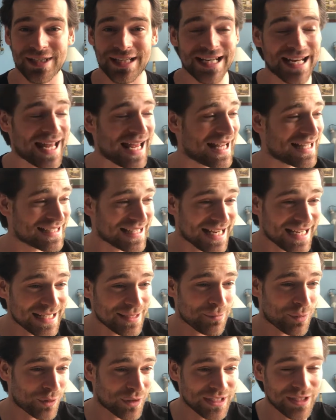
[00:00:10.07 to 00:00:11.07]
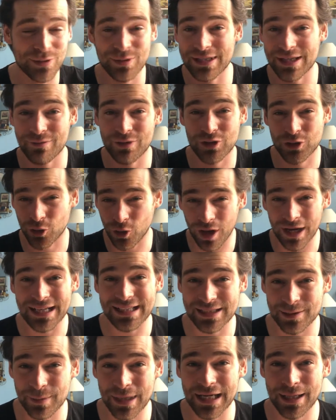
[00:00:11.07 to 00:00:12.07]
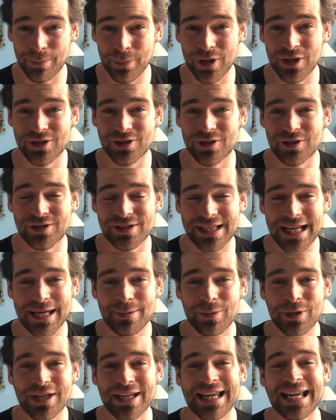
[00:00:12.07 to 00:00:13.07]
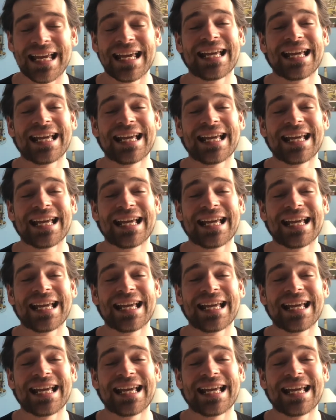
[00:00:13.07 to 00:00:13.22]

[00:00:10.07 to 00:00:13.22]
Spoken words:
And as anybody who has ever tried to make a personal statement,